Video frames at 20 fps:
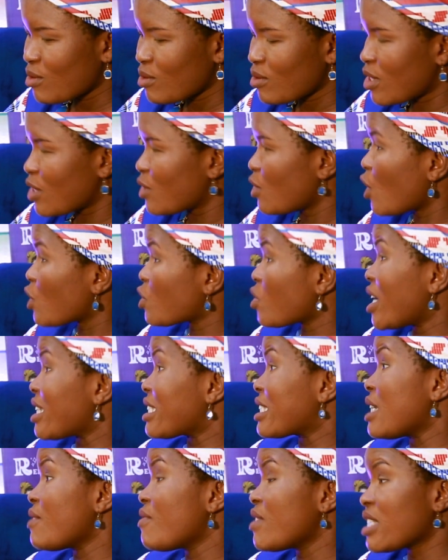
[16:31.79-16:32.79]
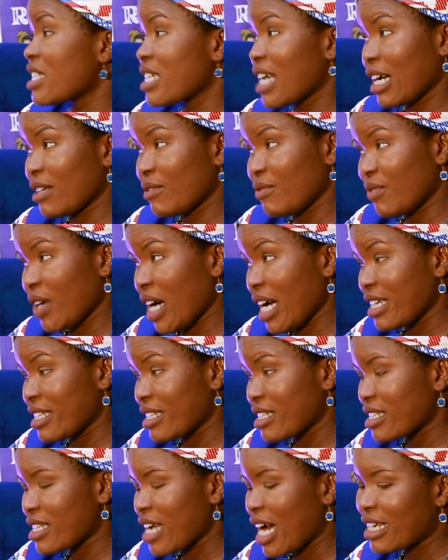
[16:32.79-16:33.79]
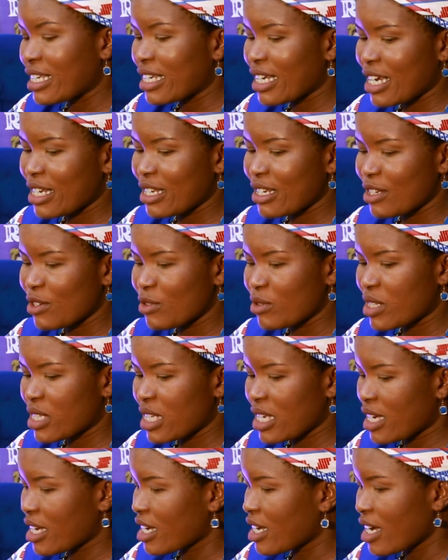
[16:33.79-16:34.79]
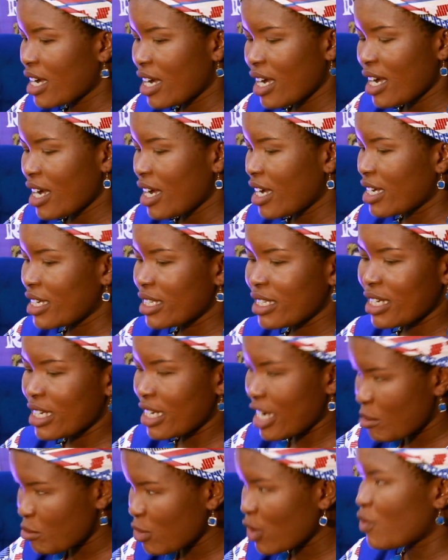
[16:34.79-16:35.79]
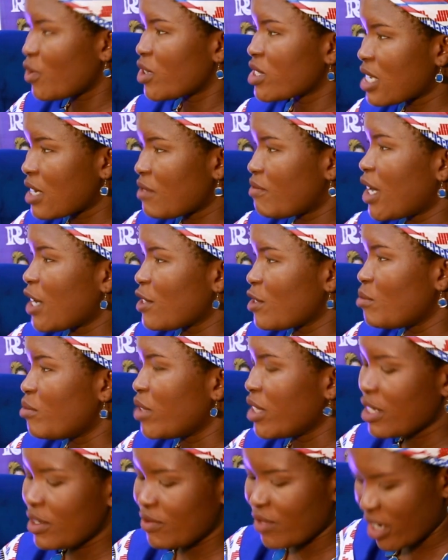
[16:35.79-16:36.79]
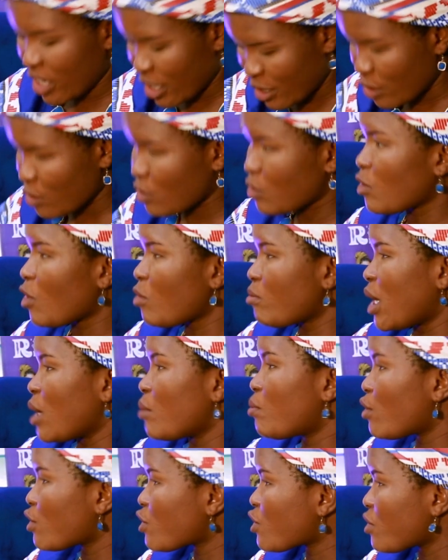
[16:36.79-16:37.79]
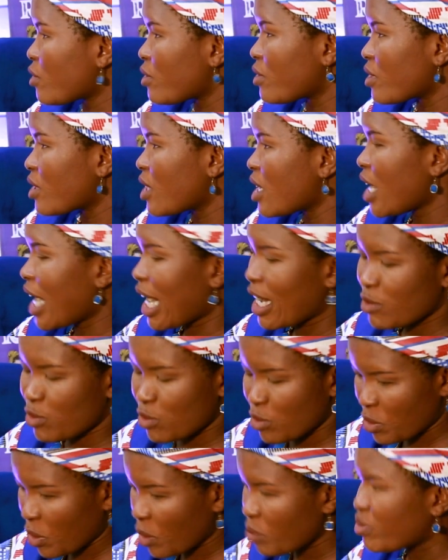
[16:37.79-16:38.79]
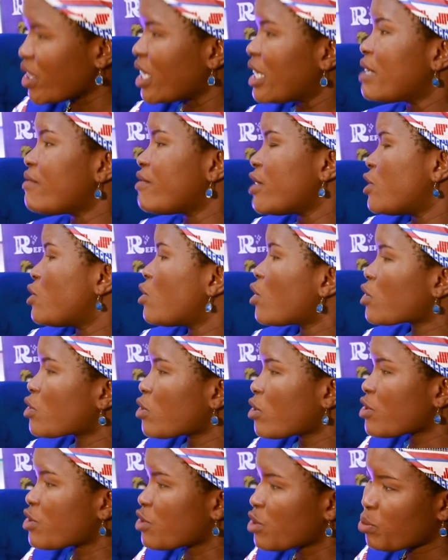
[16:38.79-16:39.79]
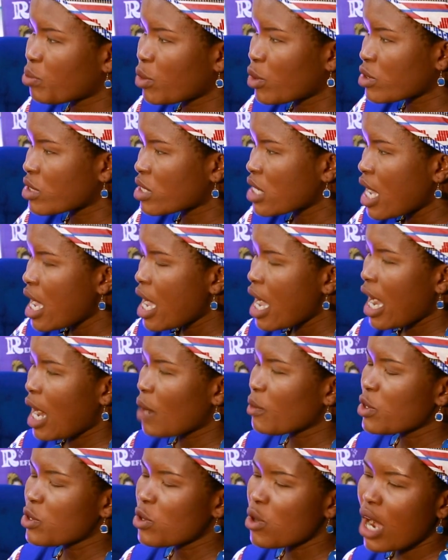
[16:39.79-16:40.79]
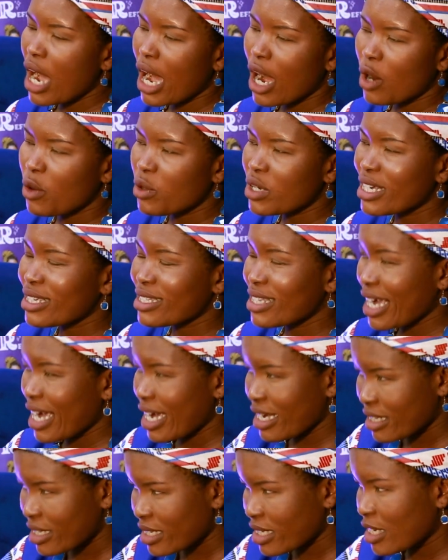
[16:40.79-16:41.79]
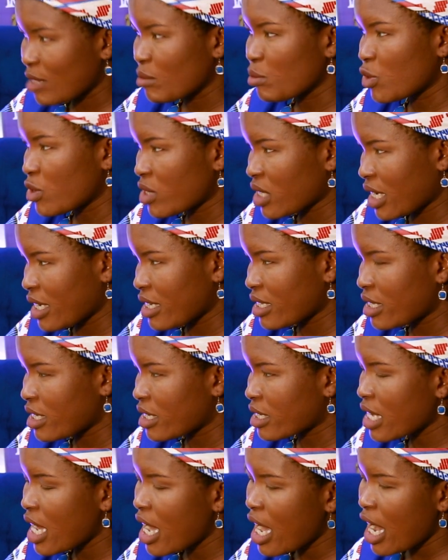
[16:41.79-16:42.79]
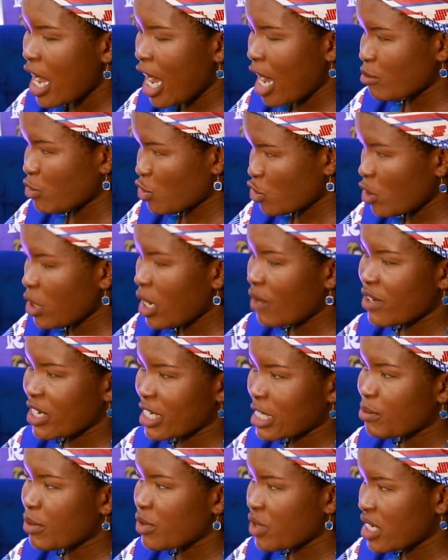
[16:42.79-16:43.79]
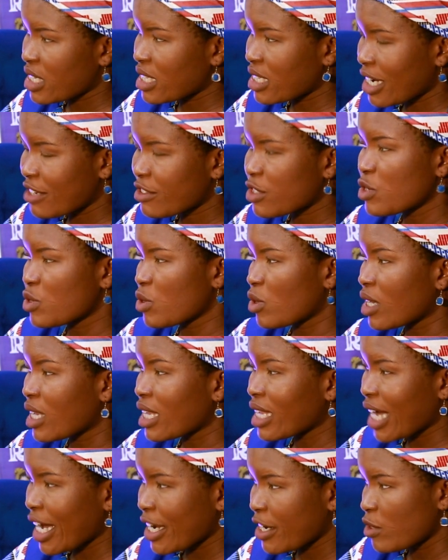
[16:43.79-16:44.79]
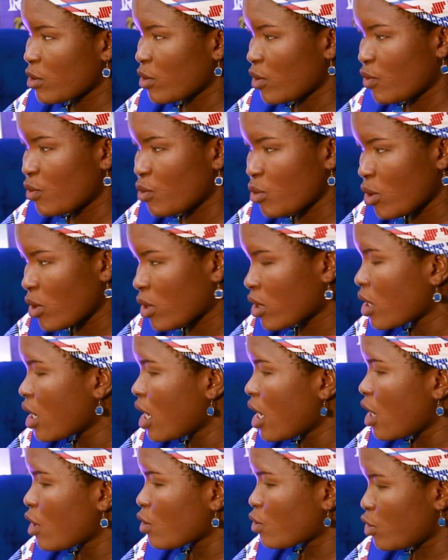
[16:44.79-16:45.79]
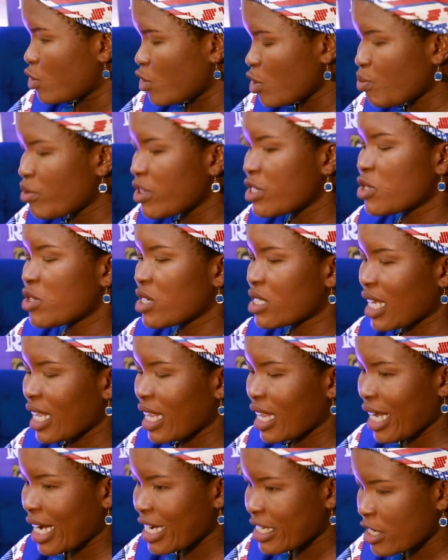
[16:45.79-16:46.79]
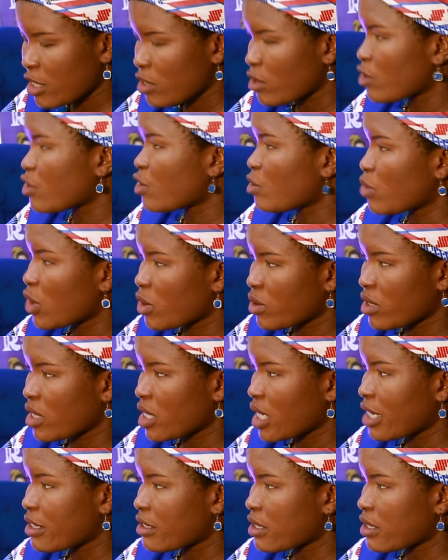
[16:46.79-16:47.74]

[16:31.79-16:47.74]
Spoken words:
The doctor has given the advice, and then you say, in the name of whatever you believe in, it is not my portion. I do not believe the doctor's report. And we know how it ends in most cases. I'm sure you have experienced that in your line of work. Could you please just enlighten us more on that?